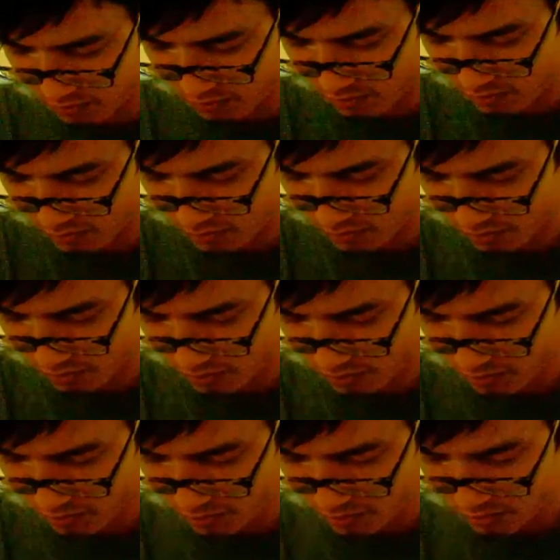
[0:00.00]

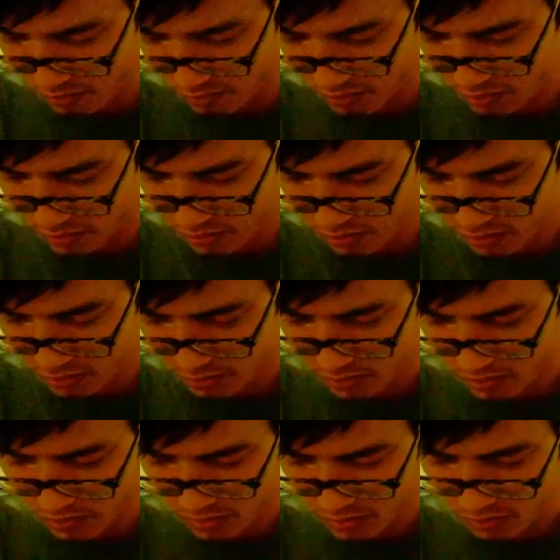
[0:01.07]

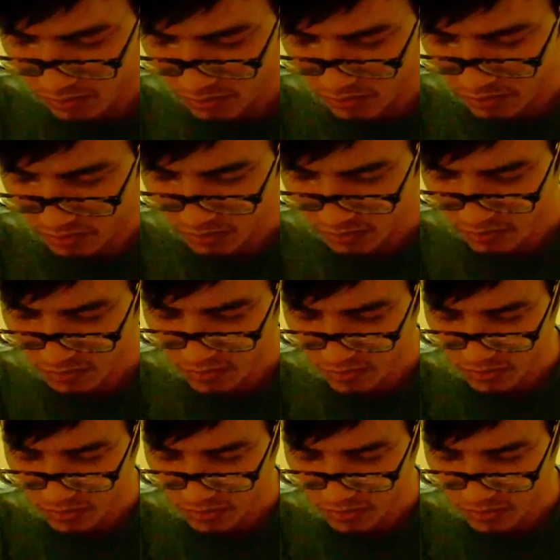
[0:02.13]
(no one is talking)